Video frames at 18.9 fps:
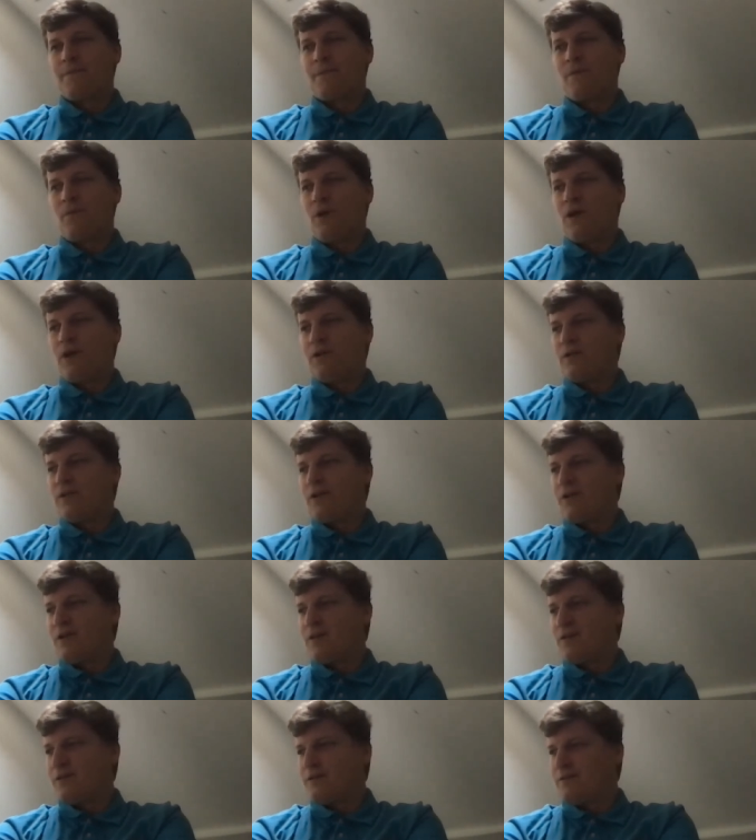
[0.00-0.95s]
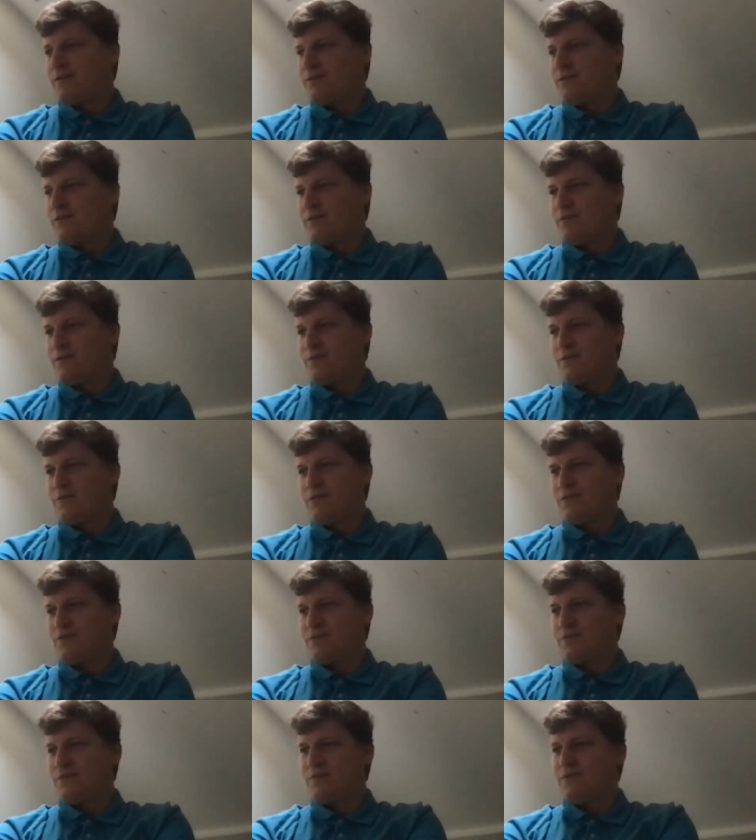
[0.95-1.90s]
well, uh,
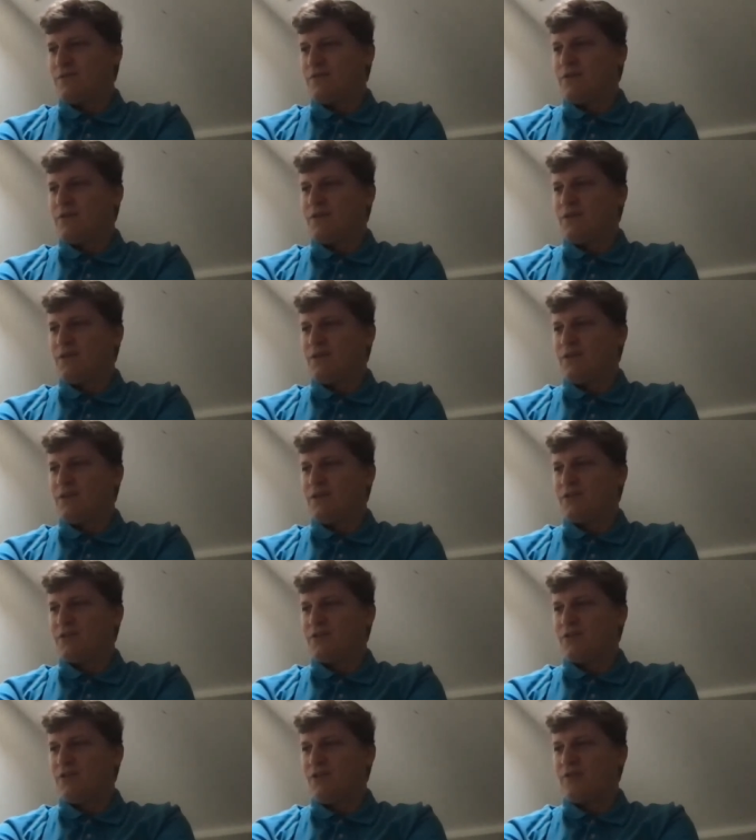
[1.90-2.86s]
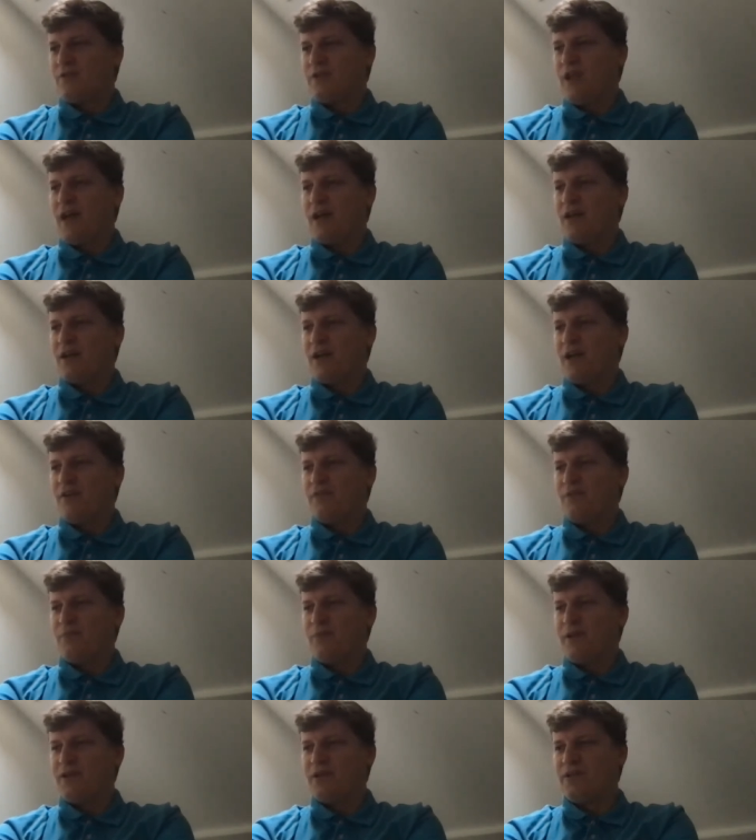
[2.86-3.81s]
it's not like
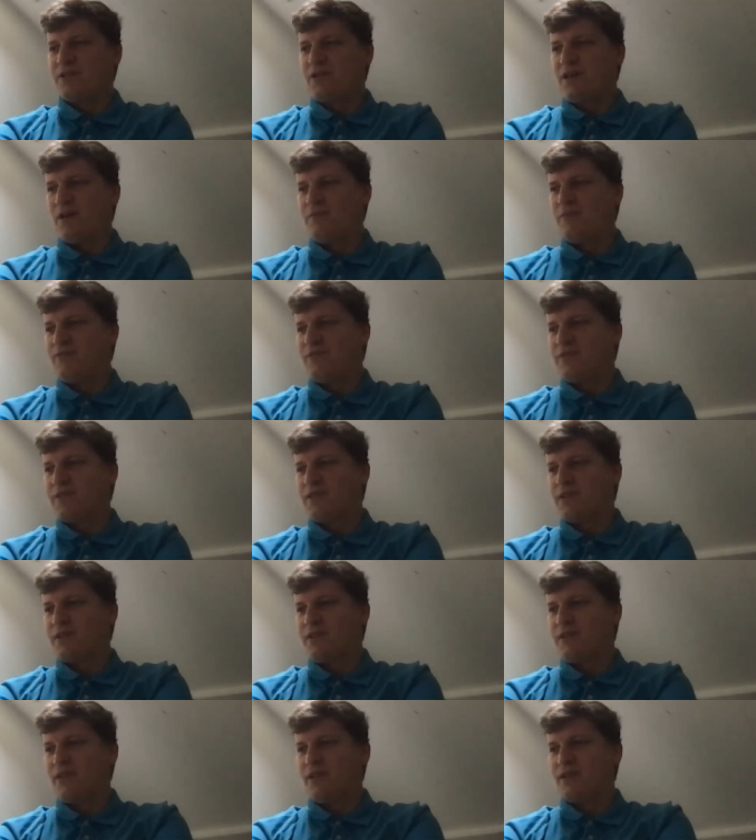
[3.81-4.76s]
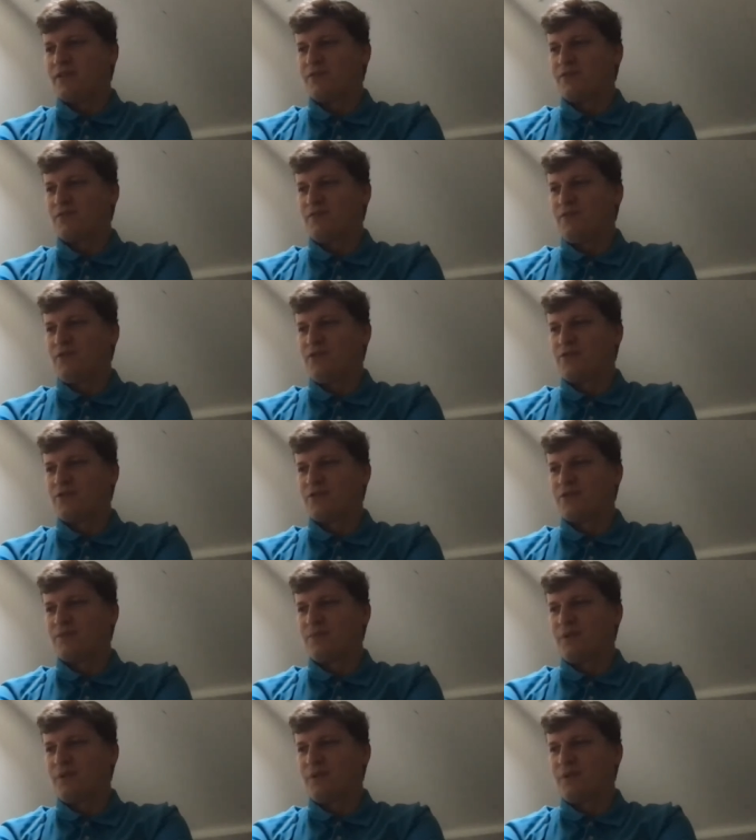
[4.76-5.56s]
everybody's coming with ideas on vision,